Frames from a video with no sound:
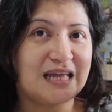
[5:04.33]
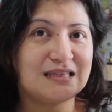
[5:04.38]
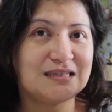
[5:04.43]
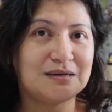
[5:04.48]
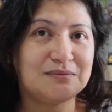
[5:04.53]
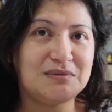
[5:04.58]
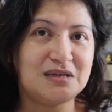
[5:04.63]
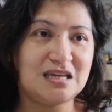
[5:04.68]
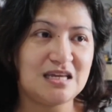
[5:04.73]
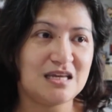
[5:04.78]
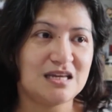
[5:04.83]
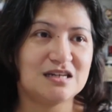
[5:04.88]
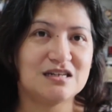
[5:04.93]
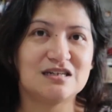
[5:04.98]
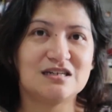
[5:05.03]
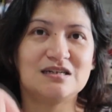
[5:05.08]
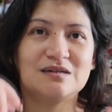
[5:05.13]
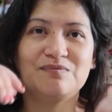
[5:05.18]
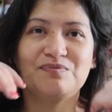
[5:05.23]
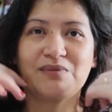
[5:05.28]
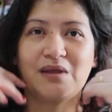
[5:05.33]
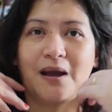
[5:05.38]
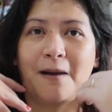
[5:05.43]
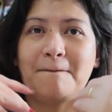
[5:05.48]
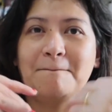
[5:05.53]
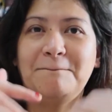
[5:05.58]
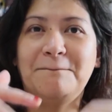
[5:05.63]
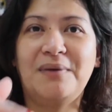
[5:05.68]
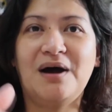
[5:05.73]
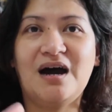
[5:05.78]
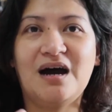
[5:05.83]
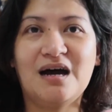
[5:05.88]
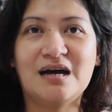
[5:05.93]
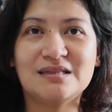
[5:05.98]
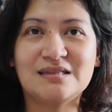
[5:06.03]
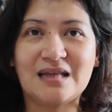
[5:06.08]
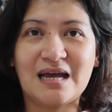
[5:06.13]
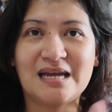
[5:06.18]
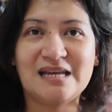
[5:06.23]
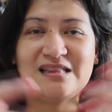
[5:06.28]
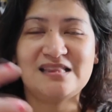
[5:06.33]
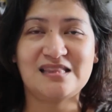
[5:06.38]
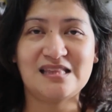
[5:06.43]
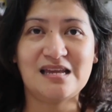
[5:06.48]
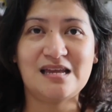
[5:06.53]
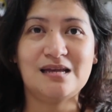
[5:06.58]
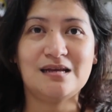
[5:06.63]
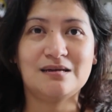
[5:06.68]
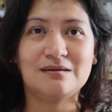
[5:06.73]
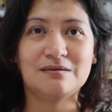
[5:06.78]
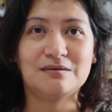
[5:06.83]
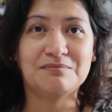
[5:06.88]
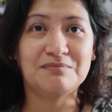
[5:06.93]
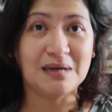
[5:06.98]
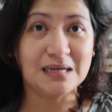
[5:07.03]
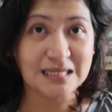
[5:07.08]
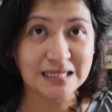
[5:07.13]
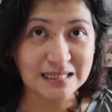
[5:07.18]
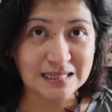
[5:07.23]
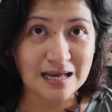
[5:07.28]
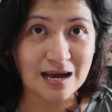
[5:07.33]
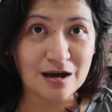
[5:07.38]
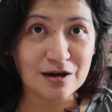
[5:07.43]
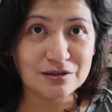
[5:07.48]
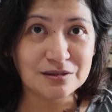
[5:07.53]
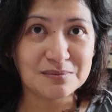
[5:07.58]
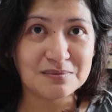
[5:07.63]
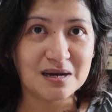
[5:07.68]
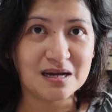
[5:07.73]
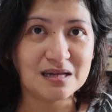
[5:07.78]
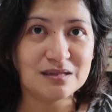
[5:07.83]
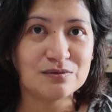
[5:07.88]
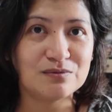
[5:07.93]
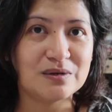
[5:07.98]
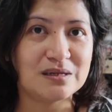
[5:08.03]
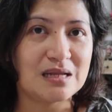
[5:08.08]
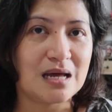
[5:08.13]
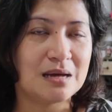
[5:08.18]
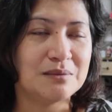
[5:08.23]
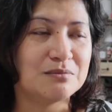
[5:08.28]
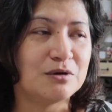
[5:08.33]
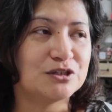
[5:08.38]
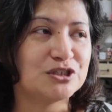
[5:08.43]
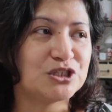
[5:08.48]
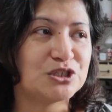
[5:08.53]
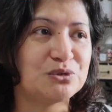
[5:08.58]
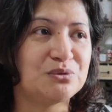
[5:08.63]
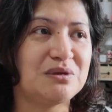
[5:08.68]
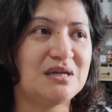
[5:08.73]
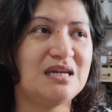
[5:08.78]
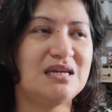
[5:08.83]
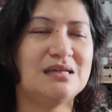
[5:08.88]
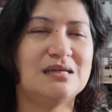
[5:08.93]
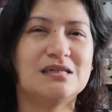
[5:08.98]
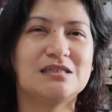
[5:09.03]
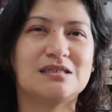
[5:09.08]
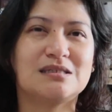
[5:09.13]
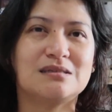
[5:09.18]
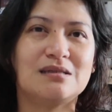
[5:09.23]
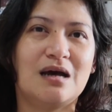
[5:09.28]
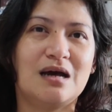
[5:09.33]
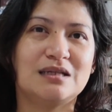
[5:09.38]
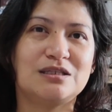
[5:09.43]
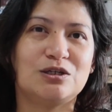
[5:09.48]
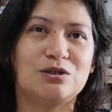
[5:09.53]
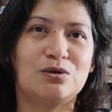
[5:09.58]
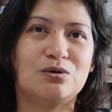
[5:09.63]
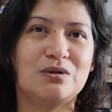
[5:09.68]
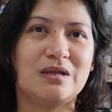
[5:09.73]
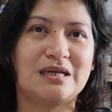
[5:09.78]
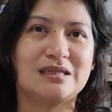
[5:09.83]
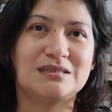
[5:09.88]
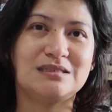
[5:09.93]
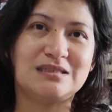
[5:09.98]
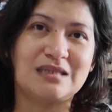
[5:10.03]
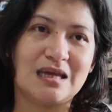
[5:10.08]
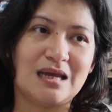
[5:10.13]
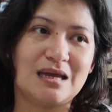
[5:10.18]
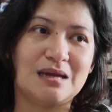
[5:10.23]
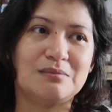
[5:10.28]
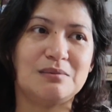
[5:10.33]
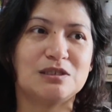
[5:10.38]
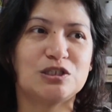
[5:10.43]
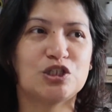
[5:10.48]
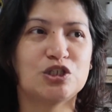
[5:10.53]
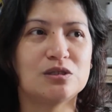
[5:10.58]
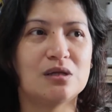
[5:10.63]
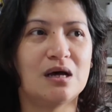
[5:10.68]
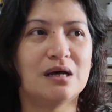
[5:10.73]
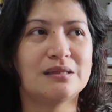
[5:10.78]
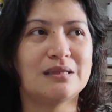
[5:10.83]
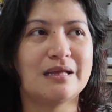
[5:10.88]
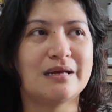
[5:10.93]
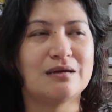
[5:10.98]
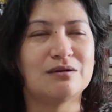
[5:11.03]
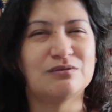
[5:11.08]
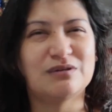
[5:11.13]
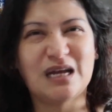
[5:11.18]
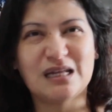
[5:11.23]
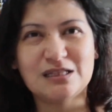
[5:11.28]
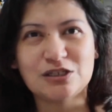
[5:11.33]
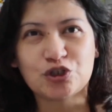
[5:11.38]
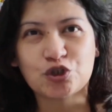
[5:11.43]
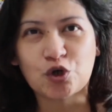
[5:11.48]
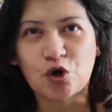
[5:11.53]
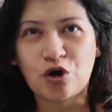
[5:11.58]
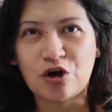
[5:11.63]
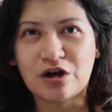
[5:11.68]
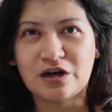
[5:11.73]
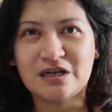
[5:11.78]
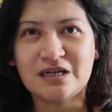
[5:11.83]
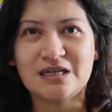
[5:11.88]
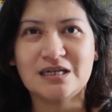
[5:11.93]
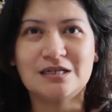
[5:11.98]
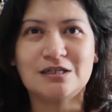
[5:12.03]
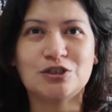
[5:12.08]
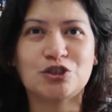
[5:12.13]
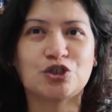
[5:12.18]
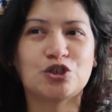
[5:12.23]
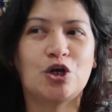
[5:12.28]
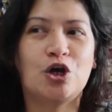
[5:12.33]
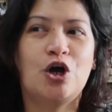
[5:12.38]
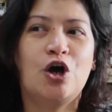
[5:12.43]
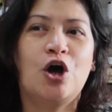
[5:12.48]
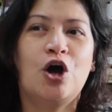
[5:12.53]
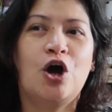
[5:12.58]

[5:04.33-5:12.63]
light coming here. But I think malinaw naman when I'm on screen. It's not, you know, like dim. It's not like reddish orange